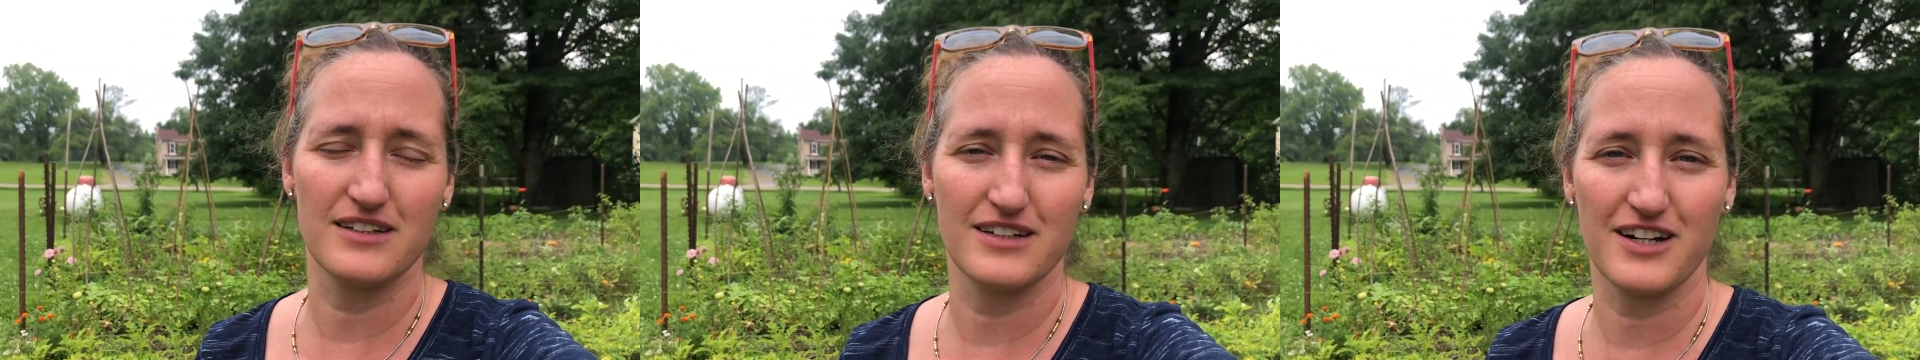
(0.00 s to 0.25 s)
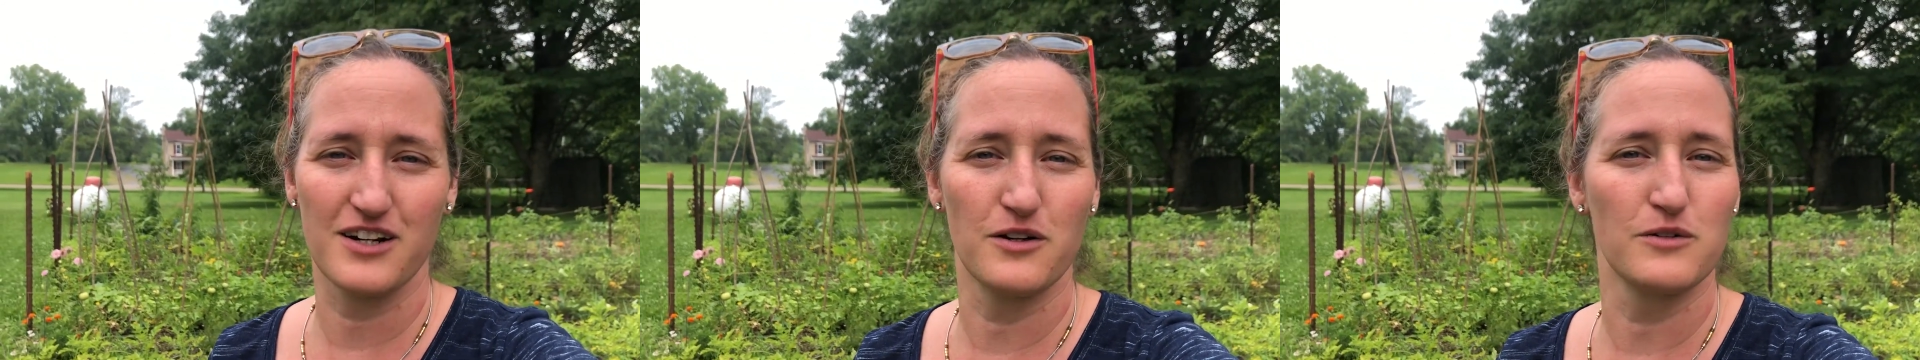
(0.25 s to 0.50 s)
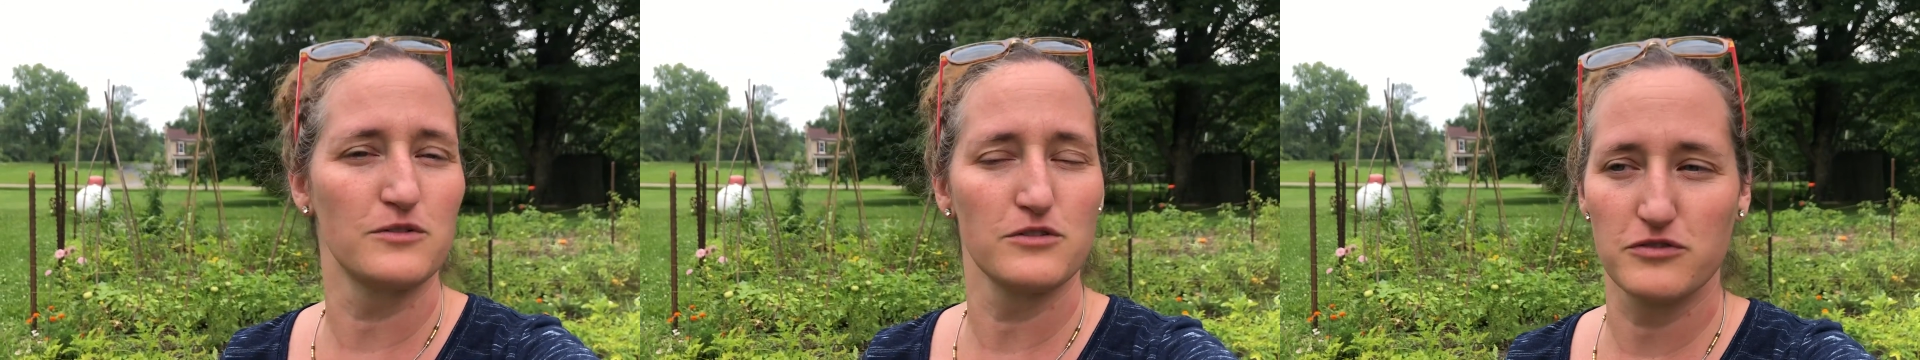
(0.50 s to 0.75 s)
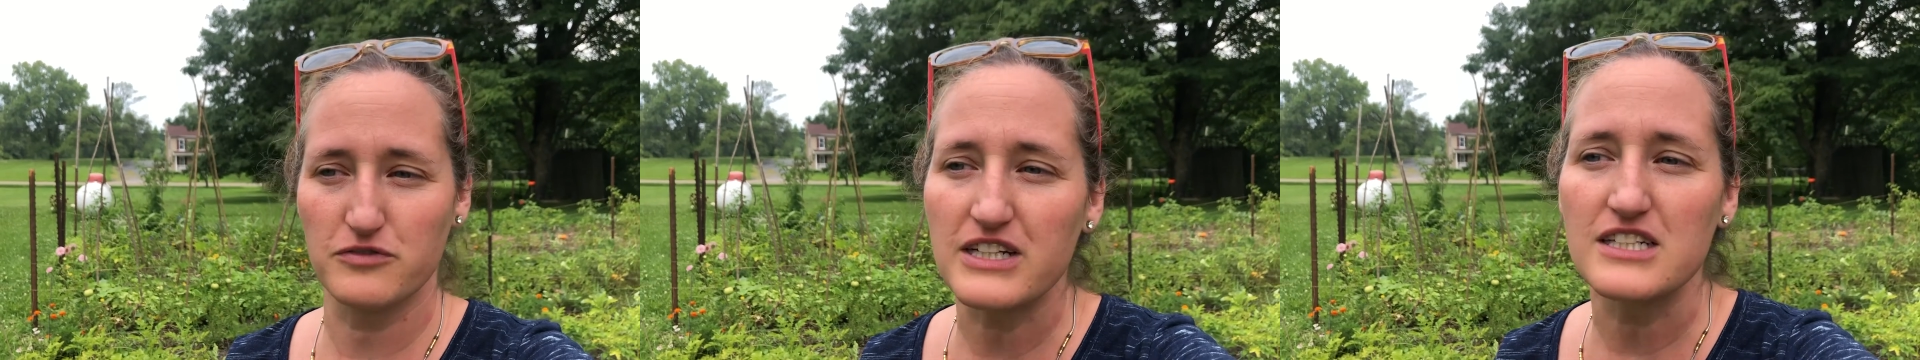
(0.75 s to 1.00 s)
you know,
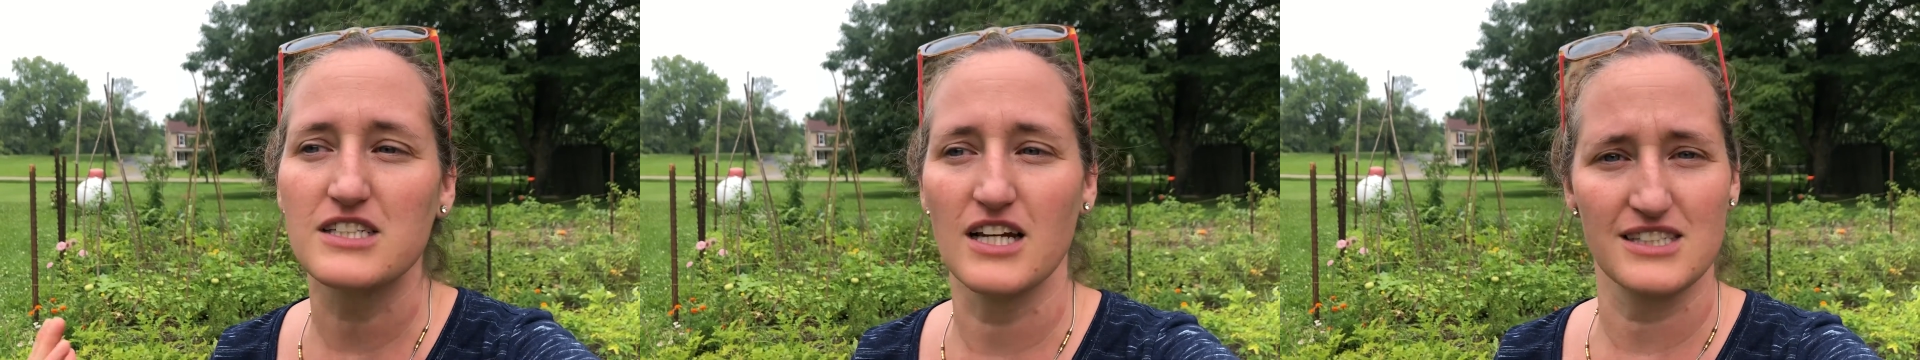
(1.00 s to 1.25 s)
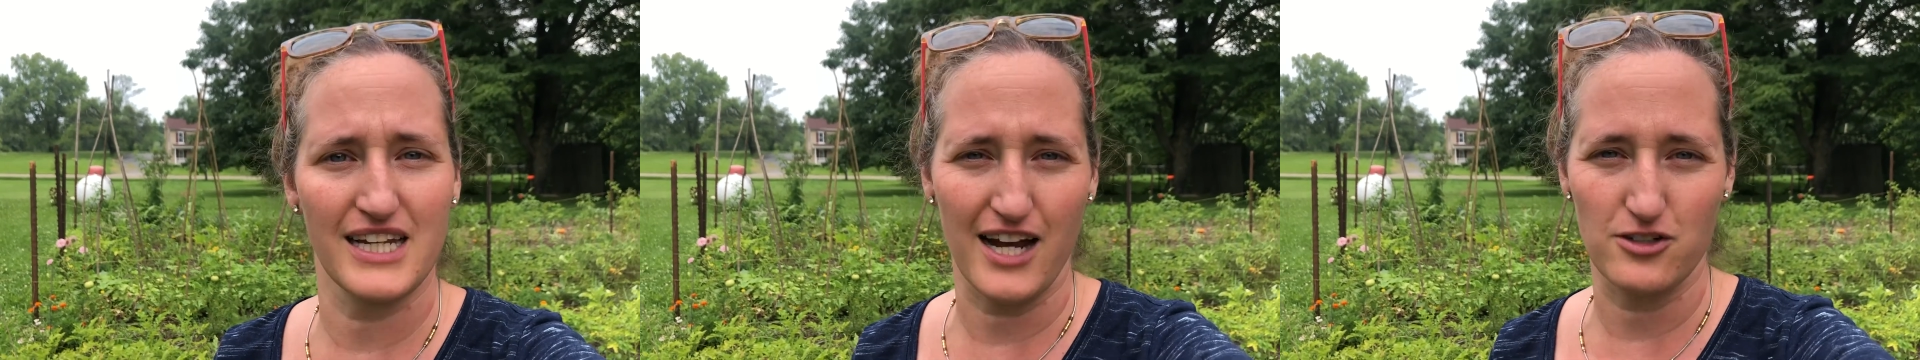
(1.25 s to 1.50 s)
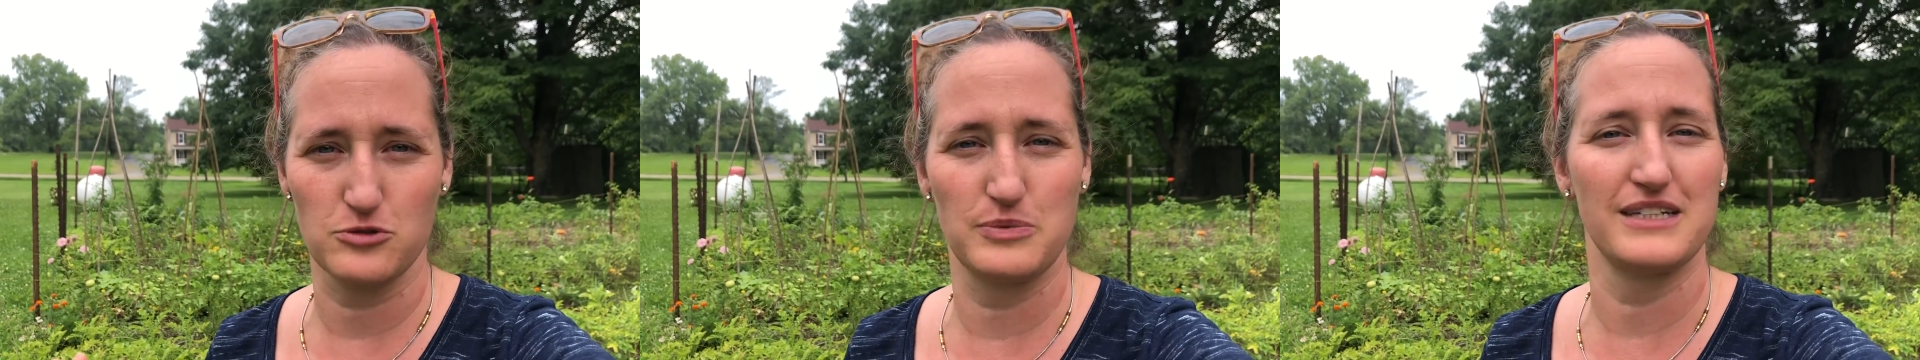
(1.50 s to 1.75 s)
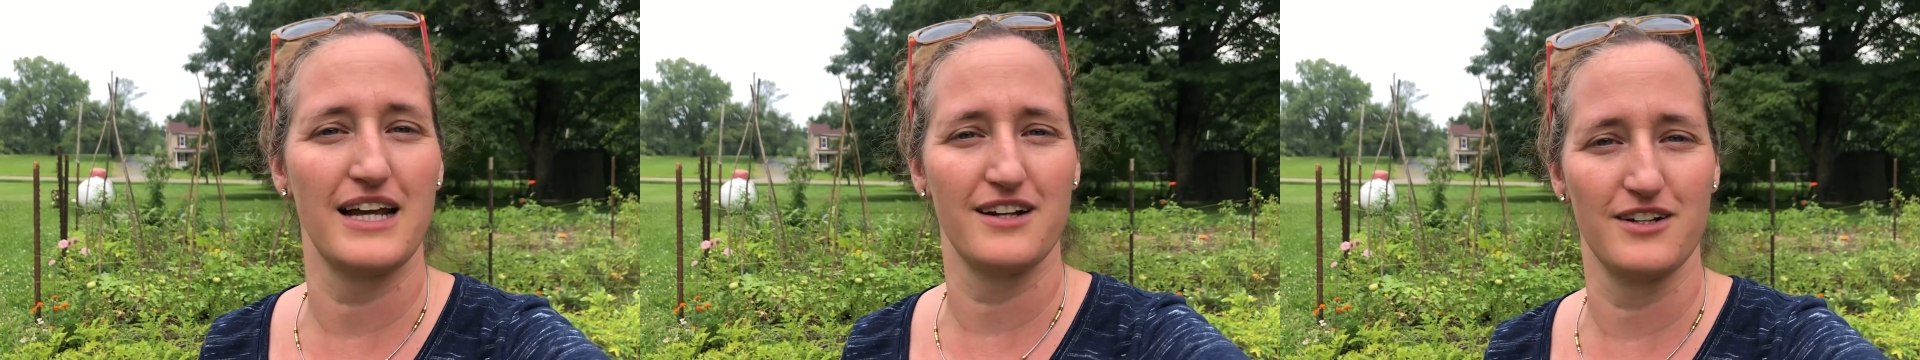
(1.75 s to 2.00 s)
feeds us couch
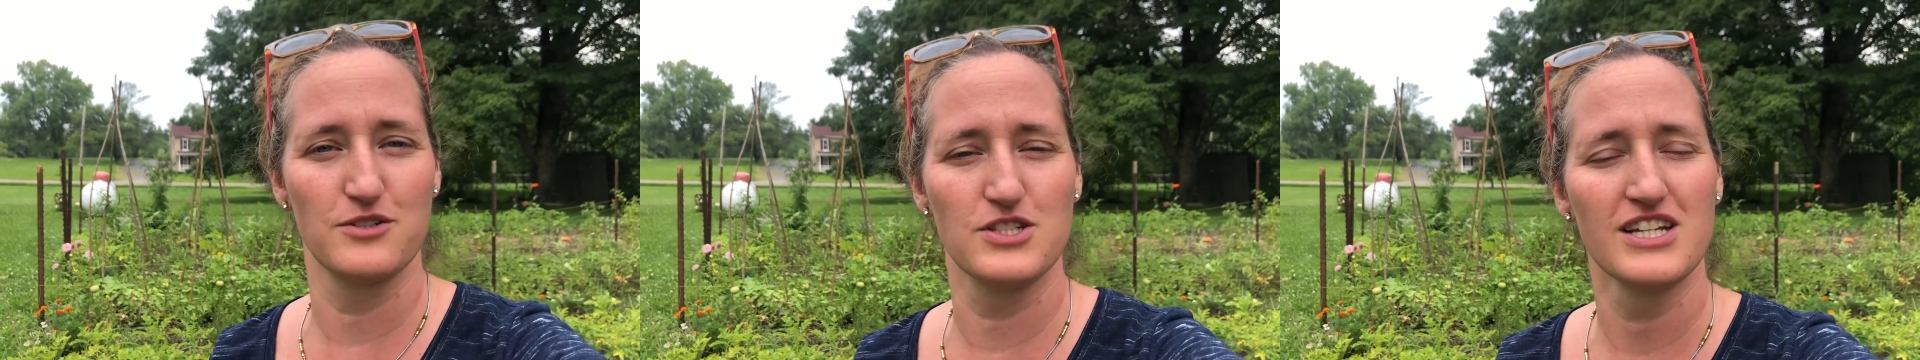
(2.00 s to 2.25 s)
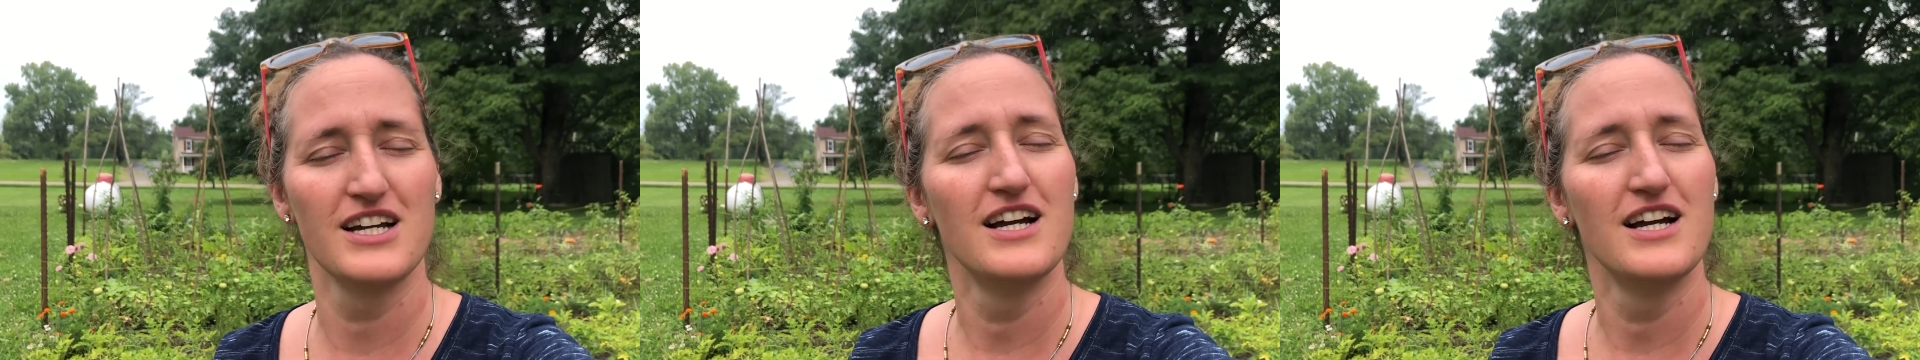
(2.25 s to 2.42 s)
potatoes,